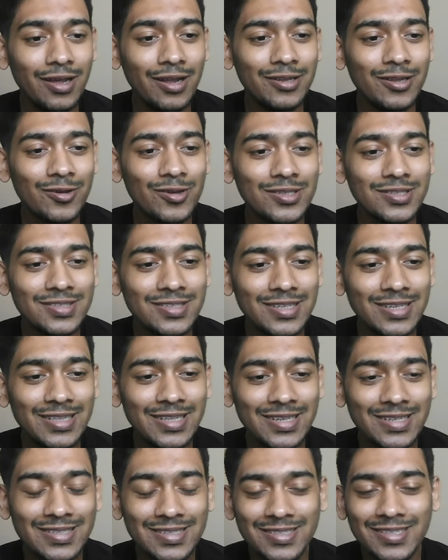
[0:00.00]
And you can see
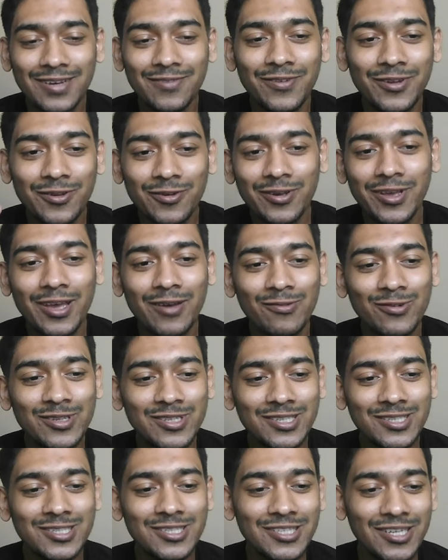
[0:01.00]
this is the video game we
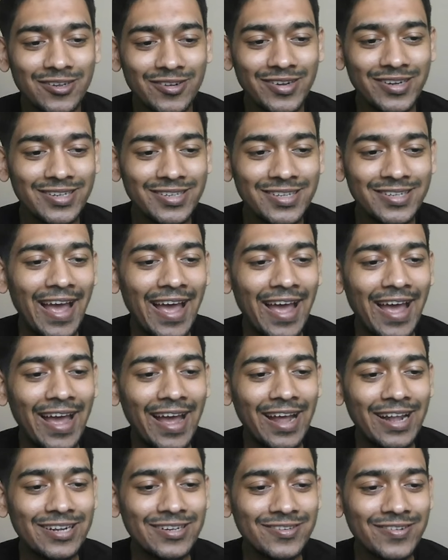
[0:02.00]
just generated,
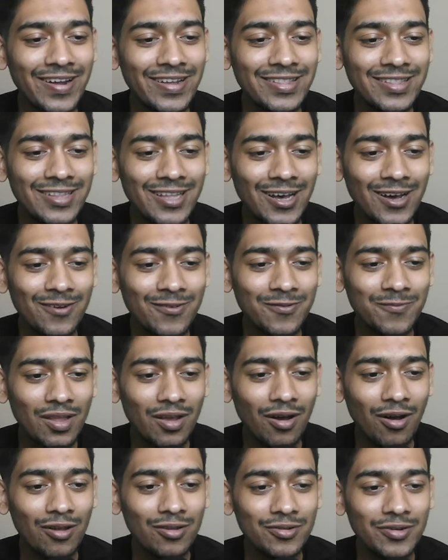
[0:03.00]
and right now
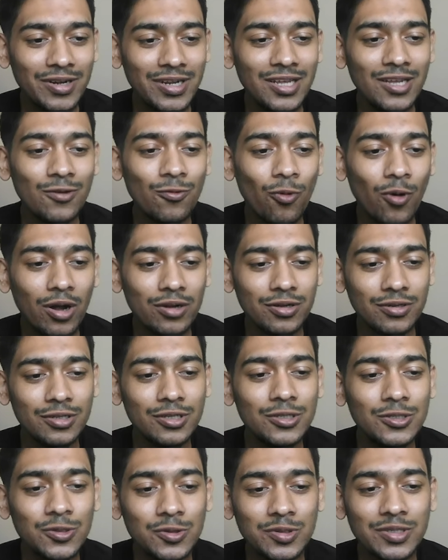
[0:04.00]
already
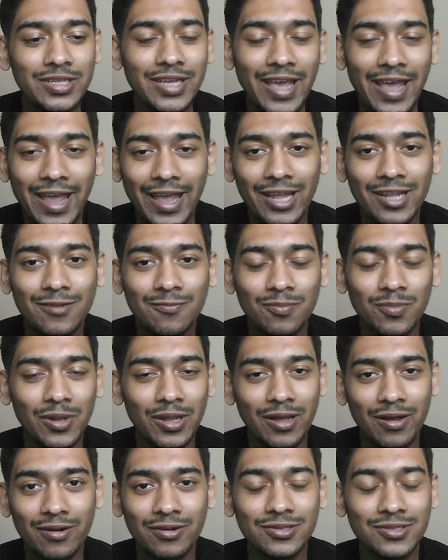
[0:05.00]
128
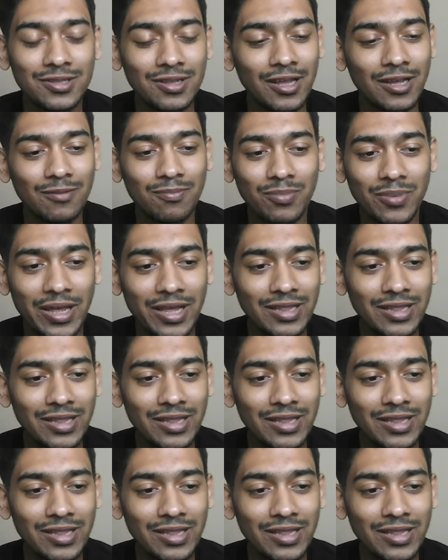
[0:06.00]
players like played